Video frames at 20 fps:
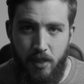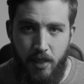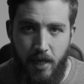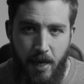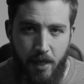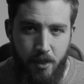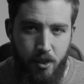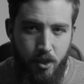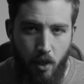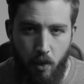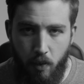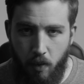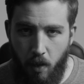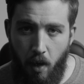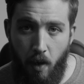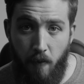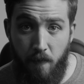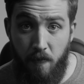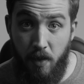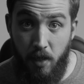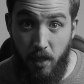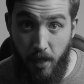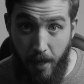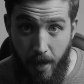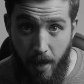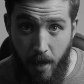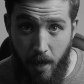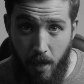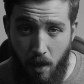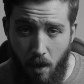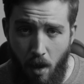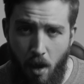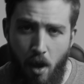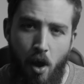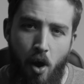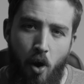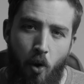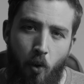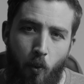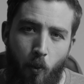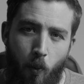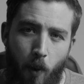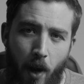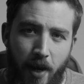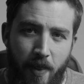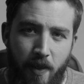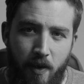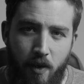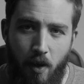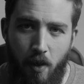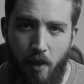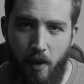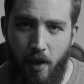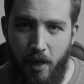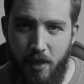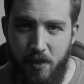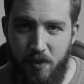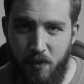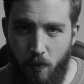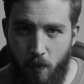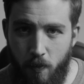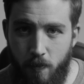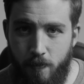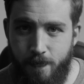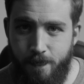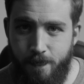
Dad joke of the day. Why do they call it high school?